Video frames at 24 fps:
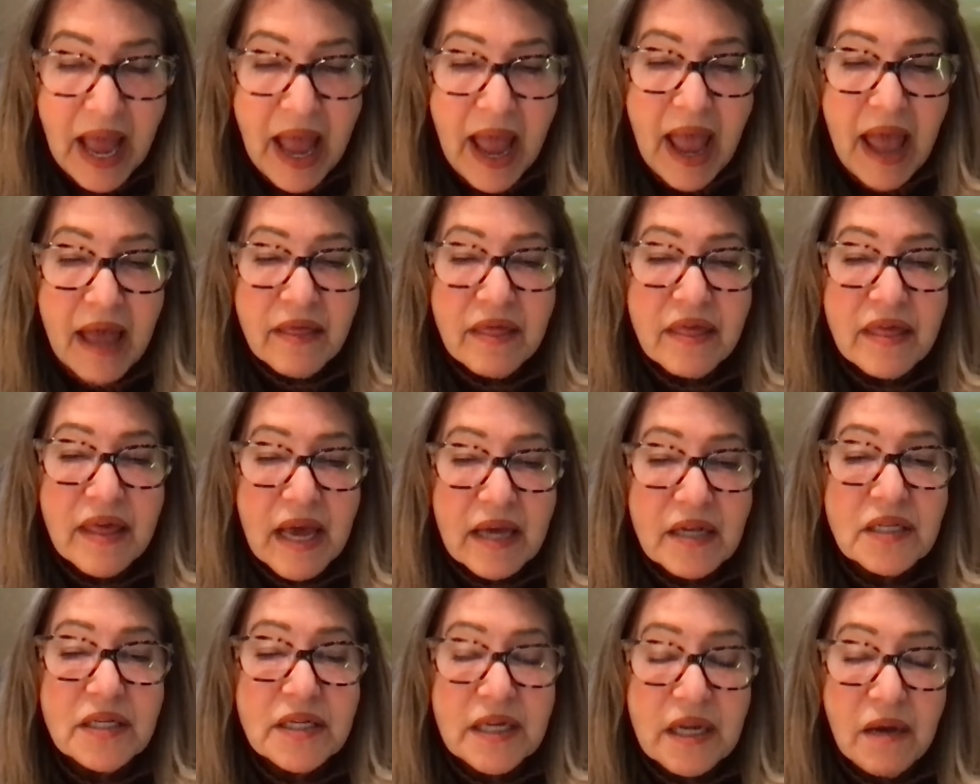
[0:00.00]
And
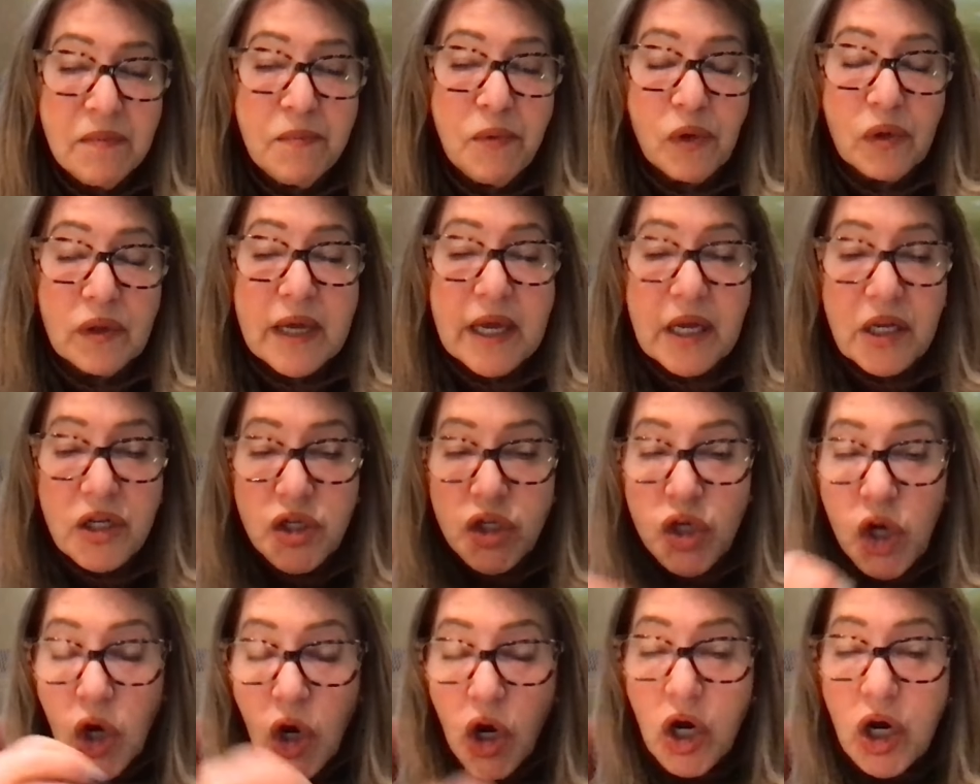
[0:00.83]
then Timberland
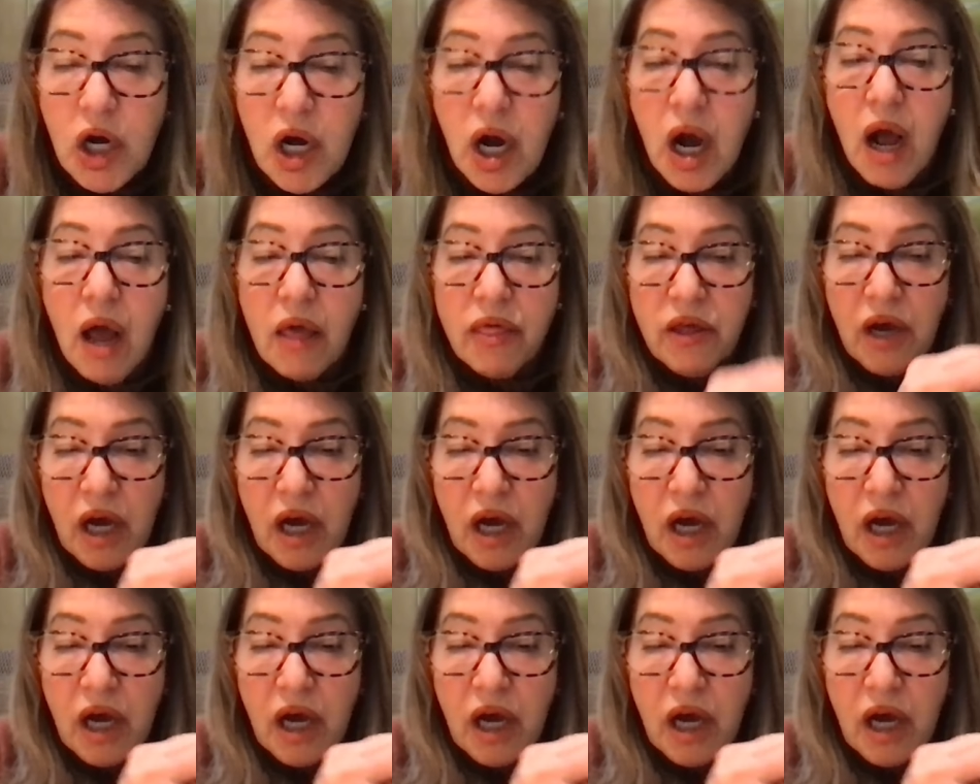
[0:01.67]
took the